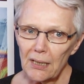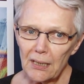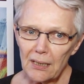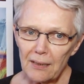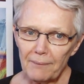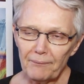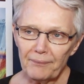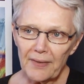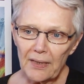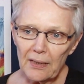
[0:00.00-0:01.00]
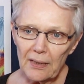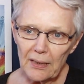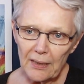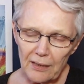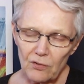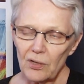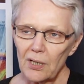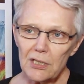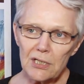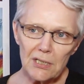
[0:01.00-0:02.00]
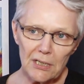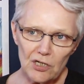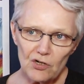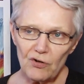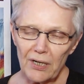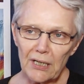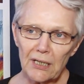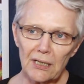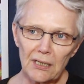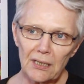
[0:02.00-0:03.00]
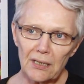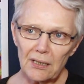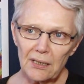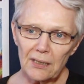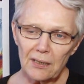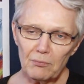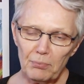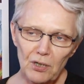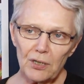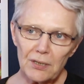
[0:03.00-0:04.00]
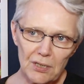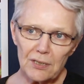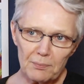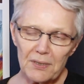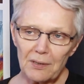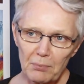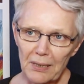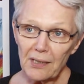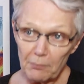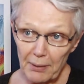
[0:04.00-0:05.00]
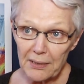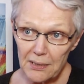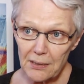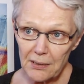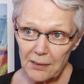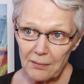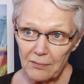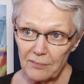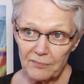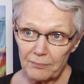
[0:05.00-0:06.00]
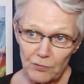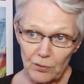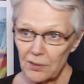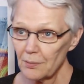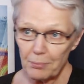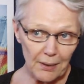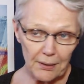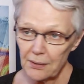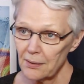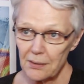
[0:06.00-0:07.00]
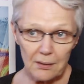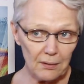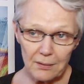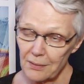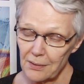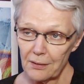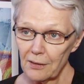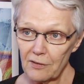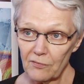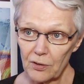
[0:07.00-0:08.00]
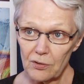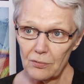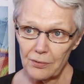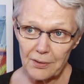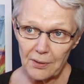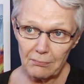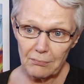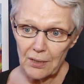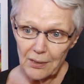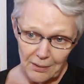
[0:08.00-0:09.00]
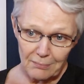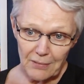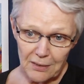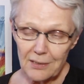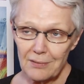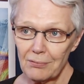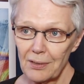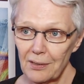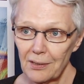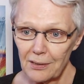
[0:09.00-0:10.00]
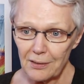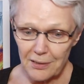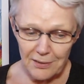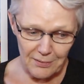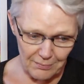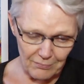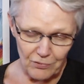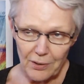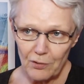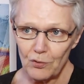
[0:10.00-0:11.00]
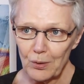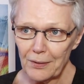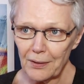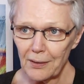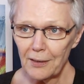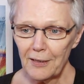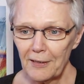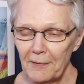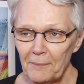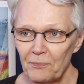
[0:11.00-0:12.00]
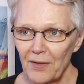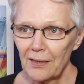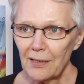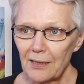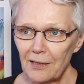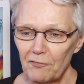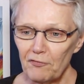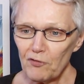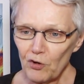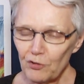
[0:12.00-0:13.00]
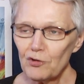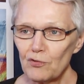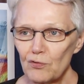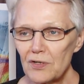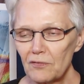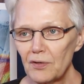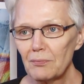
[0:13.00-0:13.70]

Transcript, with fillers: um, education, training in partnerships that build capacity of municipalities, countries, and individuals. And that's what I think this, what I call the the, the front use of the